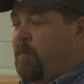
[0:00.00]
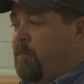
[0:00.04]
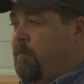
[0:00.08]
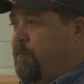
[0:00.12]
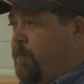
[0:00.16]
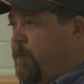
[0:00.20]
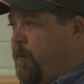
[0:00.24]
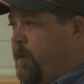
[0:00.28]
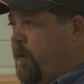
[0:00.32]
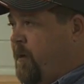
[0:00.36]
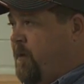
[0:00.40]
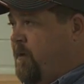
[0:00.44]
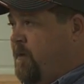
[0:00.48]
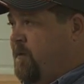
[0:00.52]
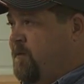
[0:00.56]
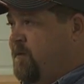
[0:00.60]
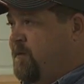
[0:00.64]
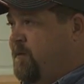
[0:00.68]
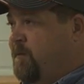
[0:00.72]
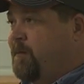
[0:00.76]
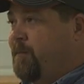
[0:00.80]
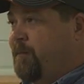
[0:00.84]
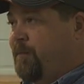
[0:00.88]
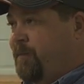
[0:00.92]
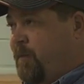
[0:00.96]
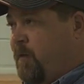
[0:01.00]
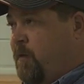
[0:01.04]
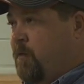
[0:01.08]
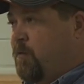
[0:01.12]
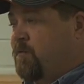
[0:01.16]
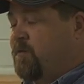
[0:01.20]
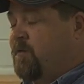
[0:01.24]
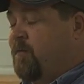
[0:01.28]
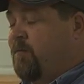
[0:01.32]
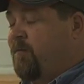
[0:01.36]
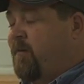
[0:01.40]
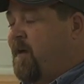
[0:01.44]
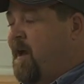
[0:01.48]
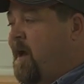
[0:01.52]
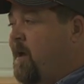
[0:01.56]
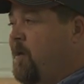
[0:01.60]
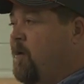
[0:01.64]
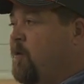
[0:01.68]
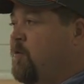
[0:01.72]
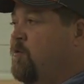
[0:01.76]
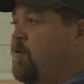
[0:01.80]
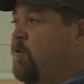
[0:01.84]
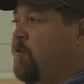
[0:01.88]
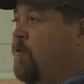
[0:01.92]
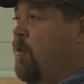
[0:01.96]
brings, you know, some
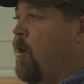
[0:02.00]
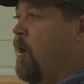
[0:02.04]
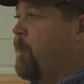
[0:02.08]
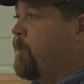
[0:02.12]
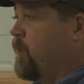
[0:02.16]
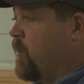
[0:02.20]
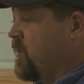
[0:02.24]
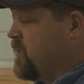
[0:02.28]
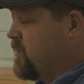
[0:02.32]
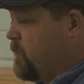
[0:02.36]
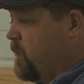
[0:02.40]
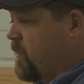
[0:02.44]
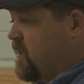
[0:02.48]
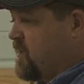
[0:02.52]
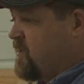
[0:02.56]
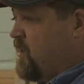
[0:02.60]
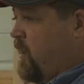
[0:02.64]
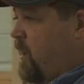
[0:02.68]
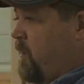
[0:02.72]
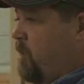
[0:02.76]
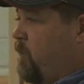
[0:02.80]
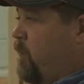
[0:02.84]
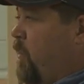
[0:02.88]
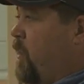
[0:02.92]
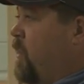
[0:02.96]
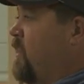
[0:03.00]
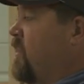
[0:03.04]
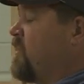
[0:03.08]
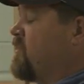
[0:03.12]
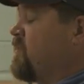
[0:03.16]
value to your operation, but it's not money.